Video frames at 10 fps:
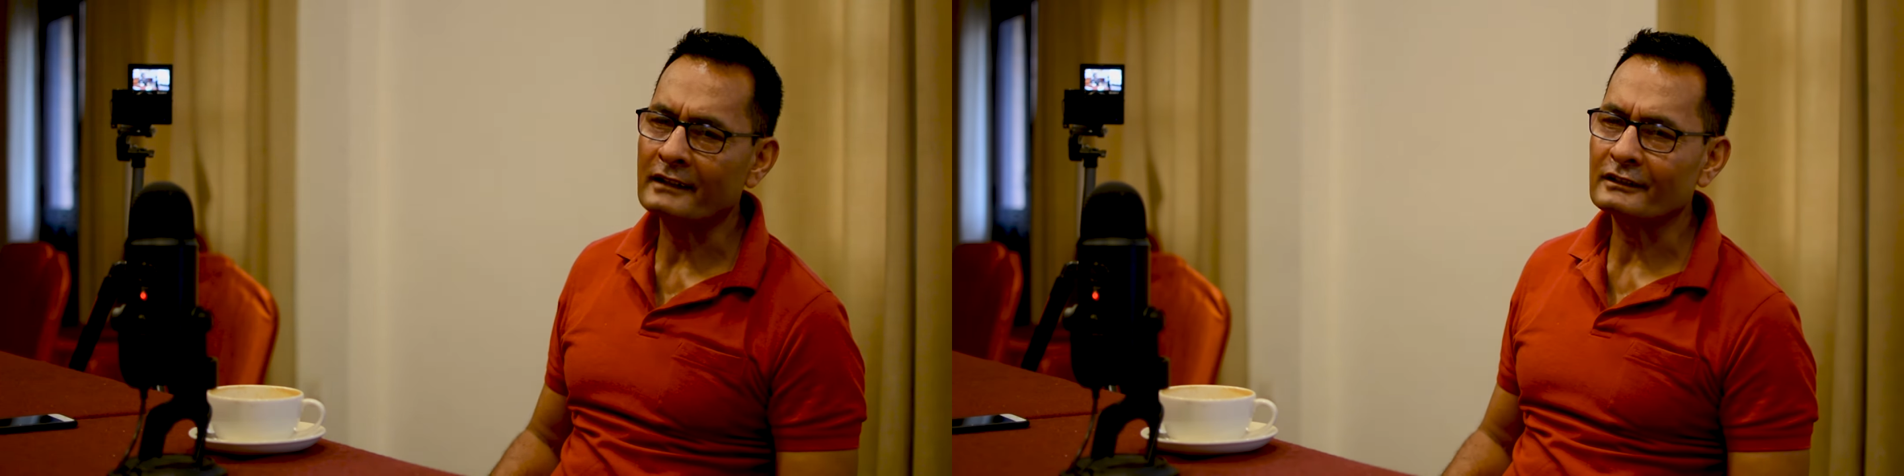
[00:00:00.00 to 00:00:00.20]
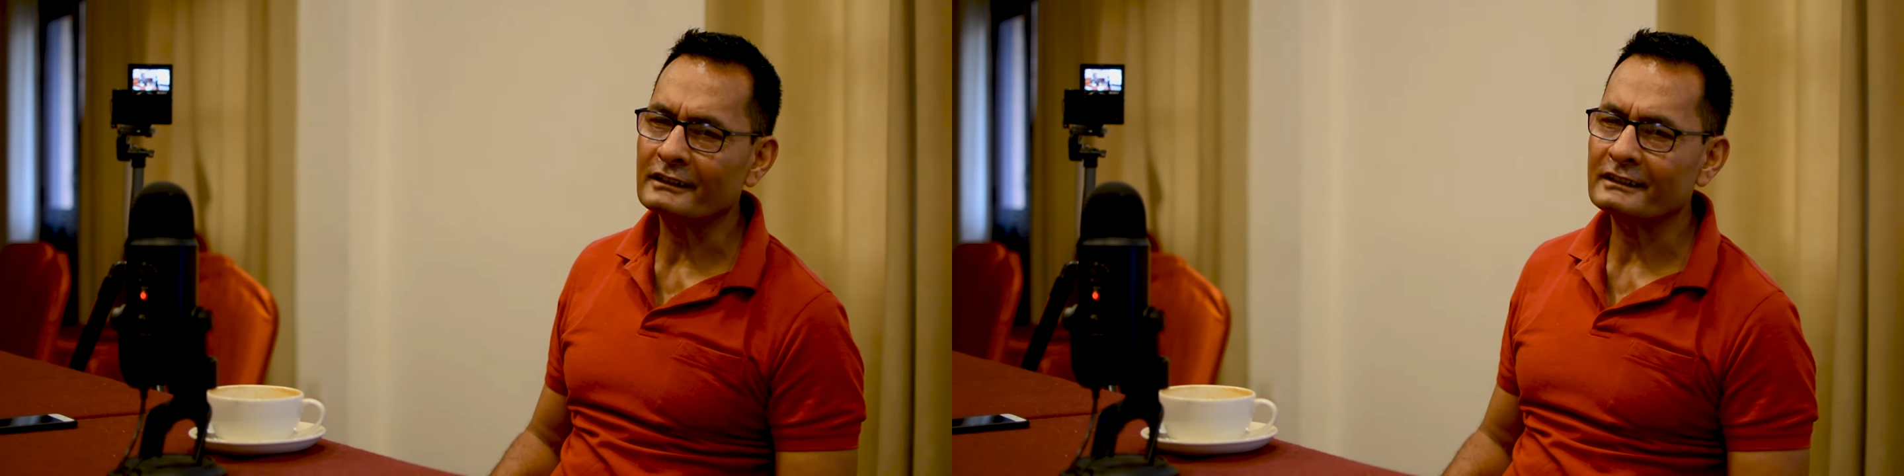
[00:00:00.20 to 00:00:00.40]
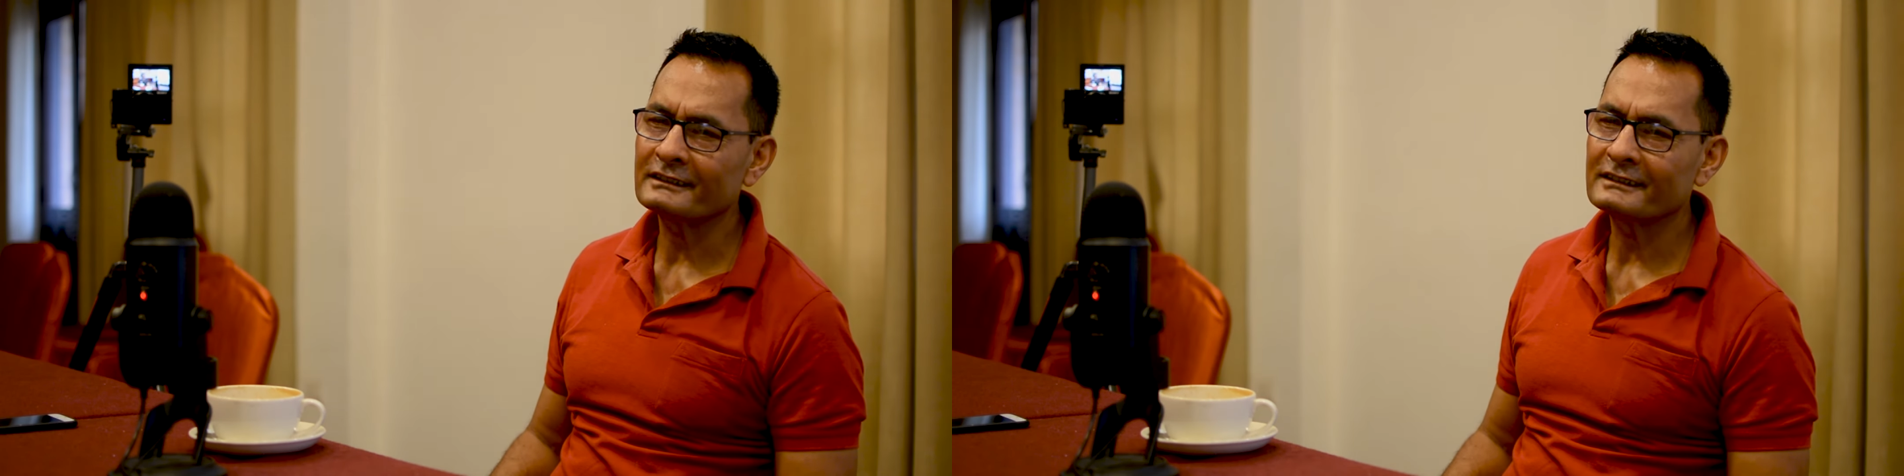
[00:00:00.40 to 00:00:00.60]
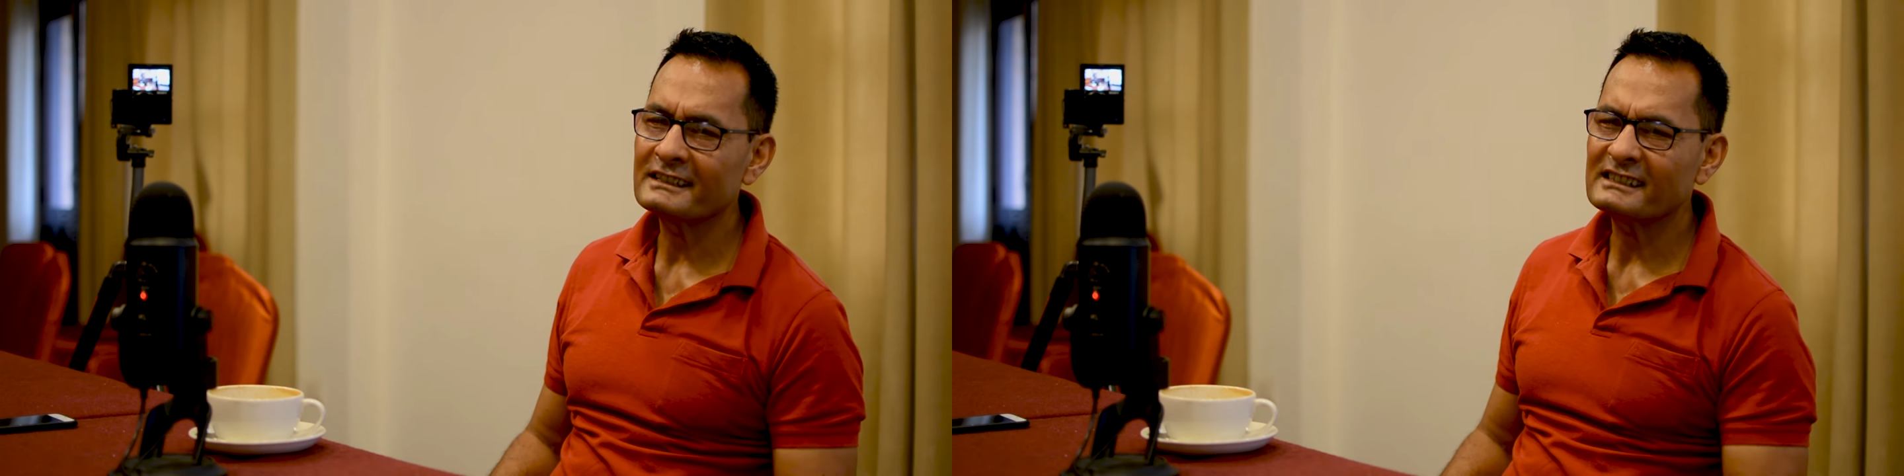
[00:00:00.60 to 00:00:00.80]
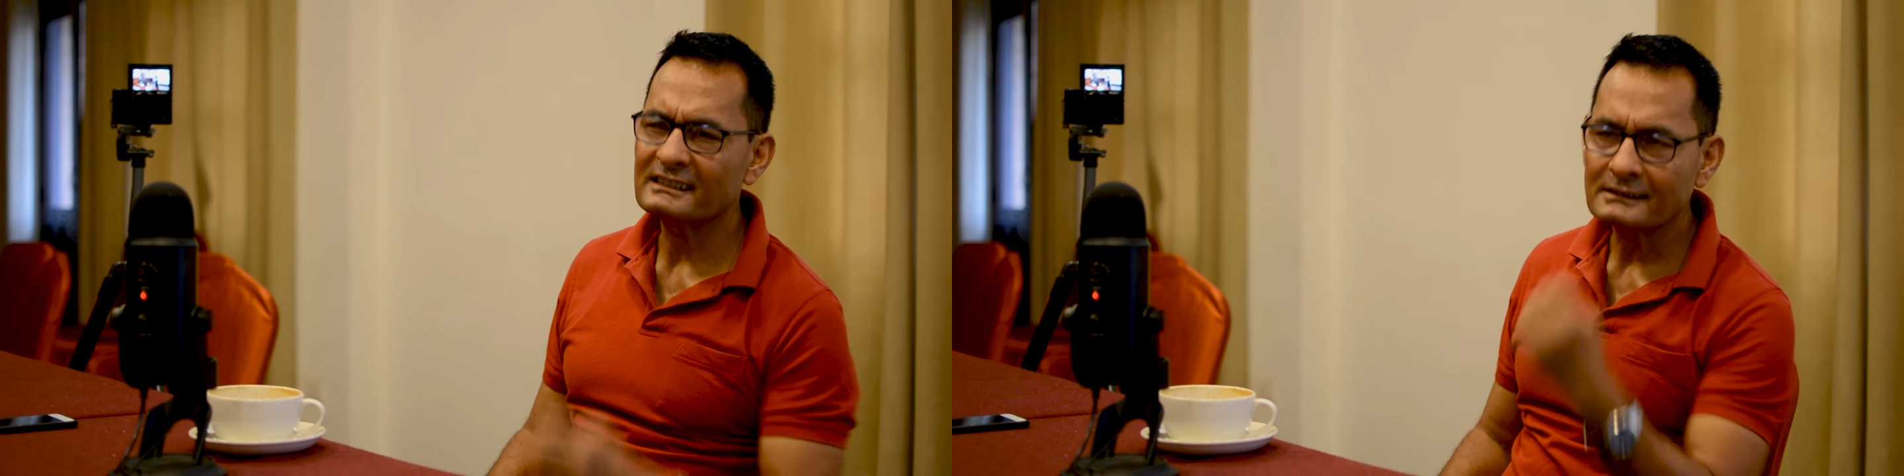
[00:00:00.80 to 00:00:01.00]
handle it.
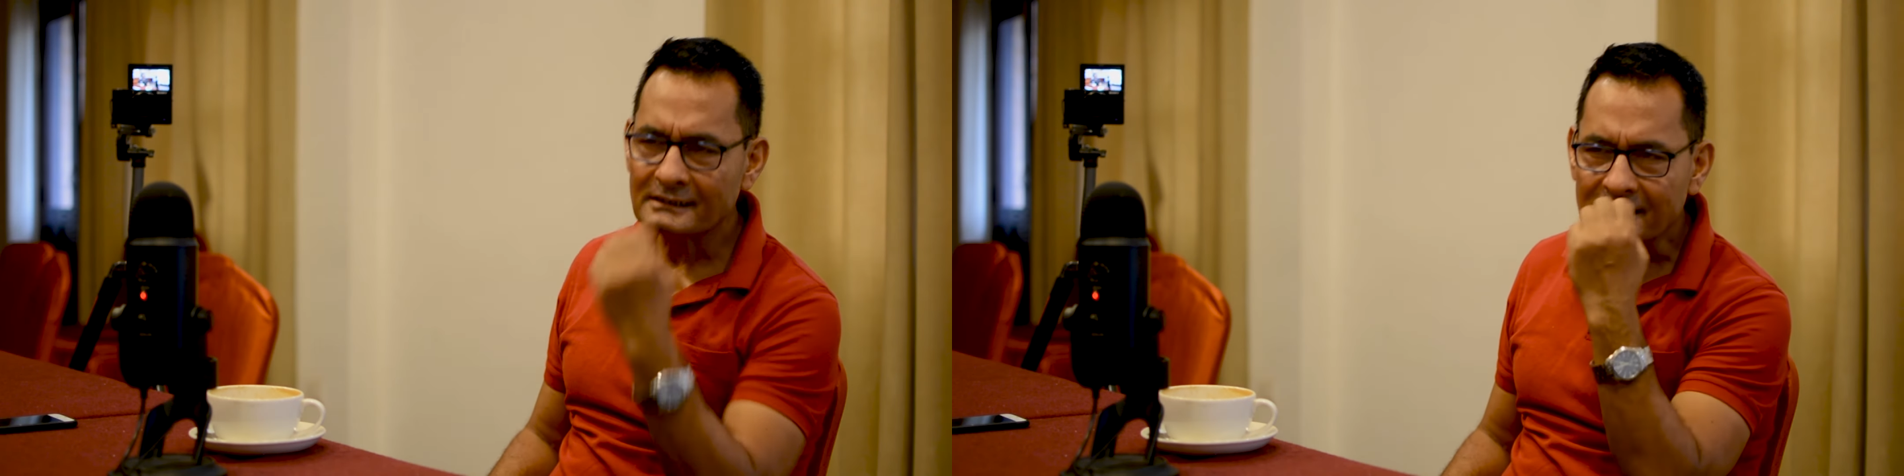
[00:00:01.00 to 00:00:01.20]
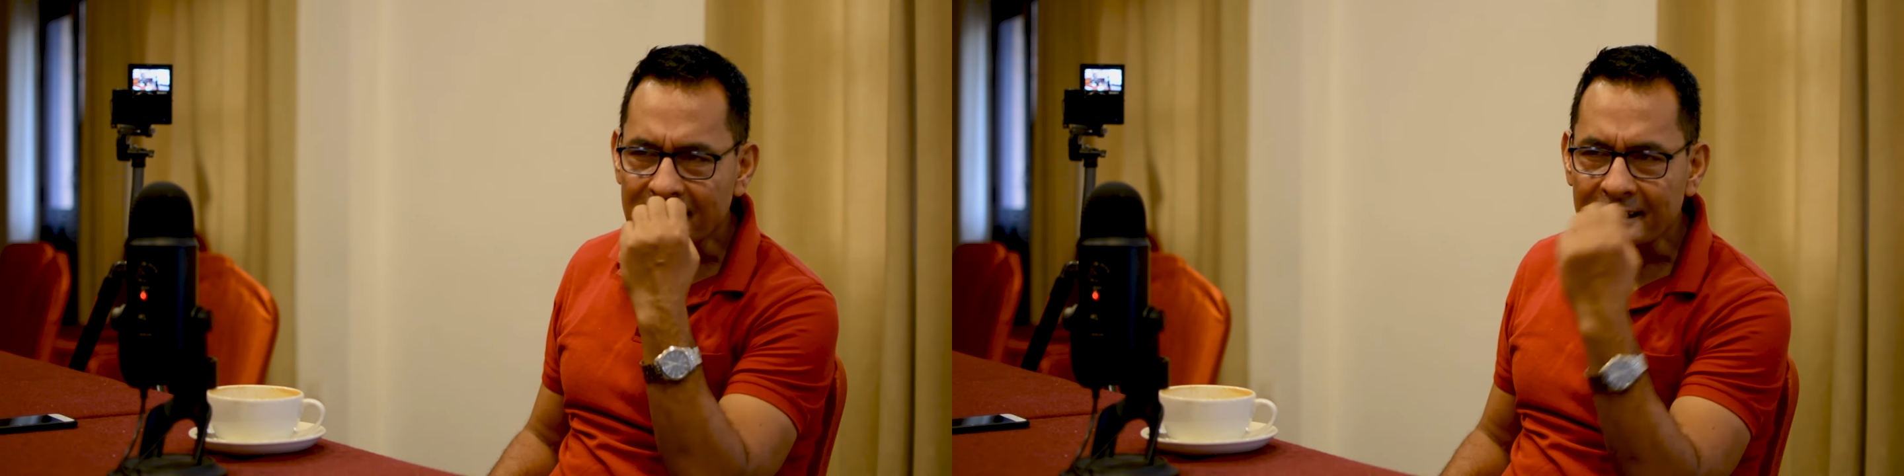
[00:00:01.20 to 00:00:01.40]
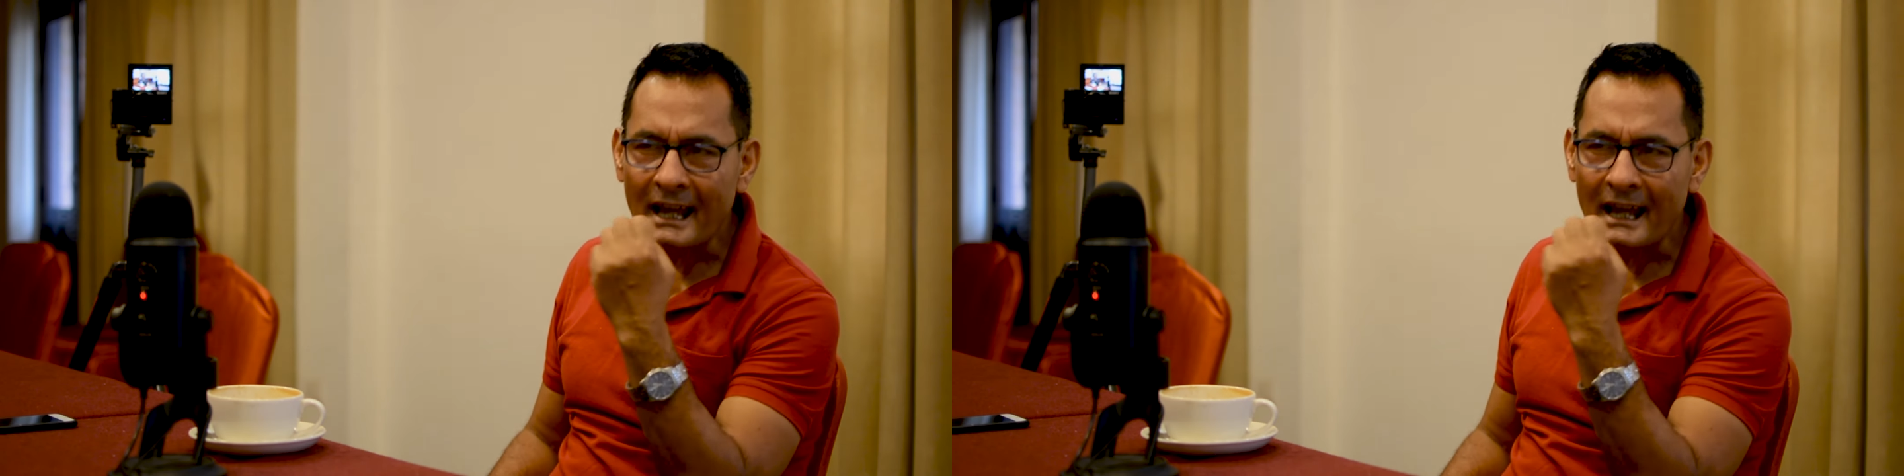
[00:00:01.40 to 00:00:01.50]
Mm-hmm.